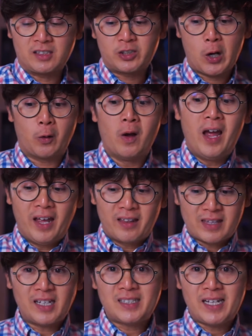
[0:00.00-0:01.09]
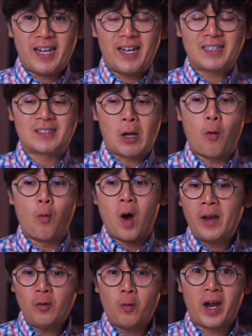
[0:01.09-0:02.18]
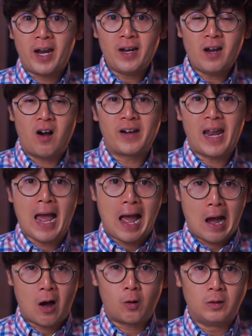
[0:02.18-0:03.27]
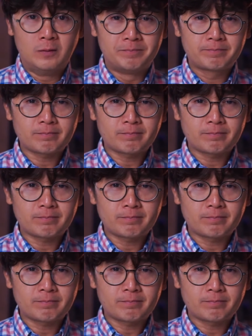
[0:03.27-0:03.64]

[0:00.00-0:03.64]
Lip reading: So this is one way on how